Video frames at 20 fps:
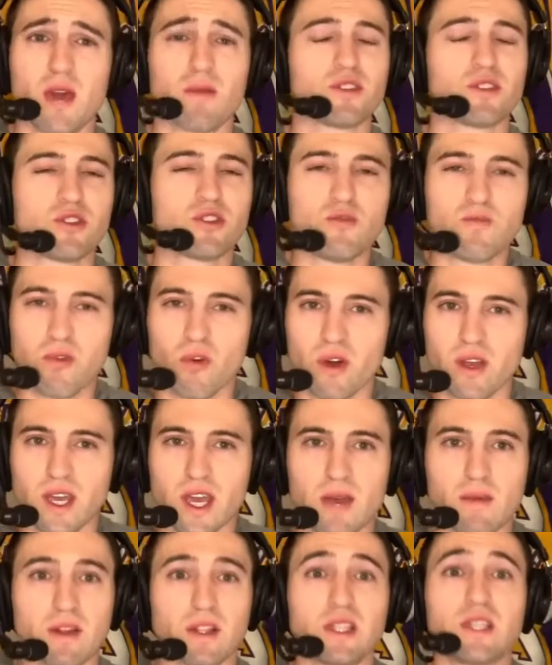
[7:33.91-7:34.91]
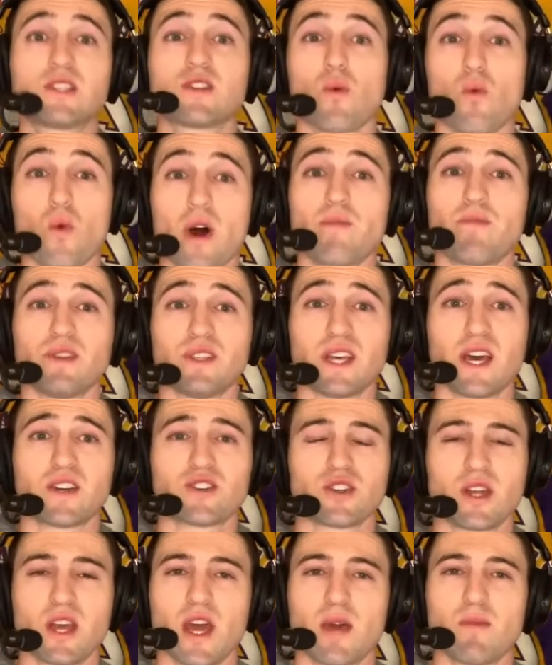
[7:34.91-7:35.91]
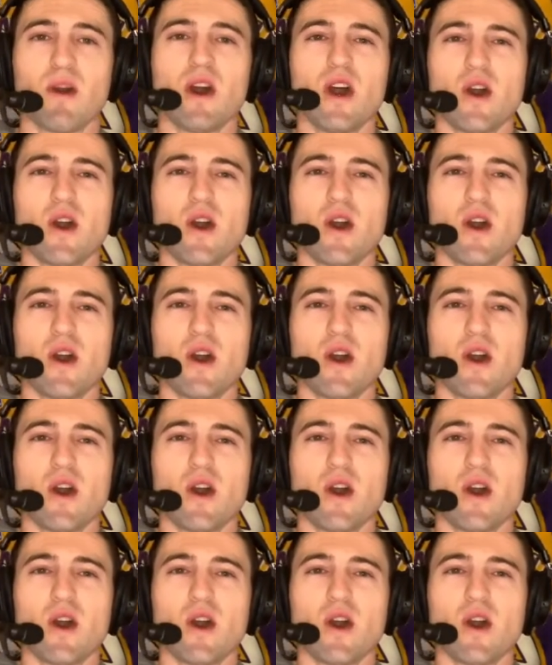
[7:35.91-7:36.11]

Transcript: a 2-point game, at least a one possession game.